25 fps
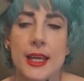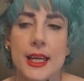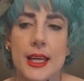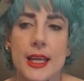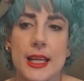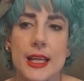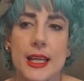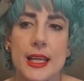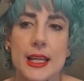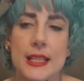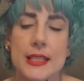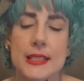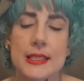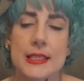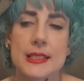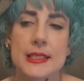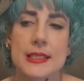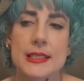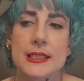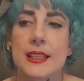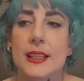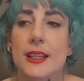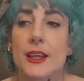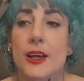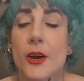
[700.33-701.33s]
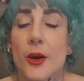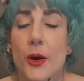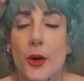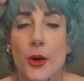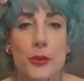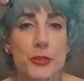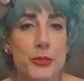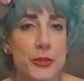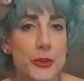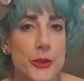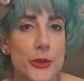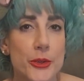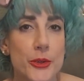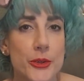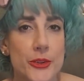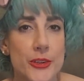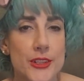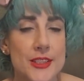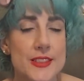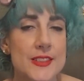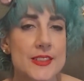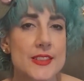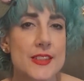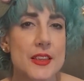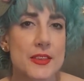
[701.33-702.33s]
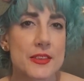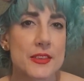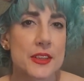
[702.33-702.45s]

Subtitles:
And of course,